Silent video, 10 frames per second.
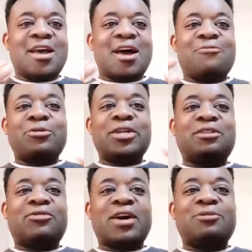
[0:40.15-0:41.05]
I've
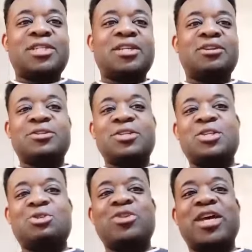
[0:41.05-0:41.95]
always found it not
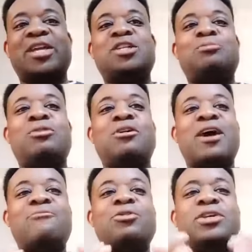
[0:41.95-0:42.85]
strange, but
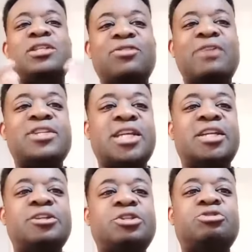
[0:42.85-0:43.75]
I've always found it
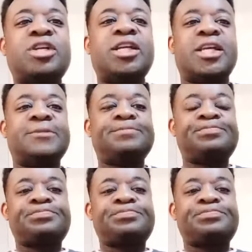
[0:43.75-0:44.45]
intriguing.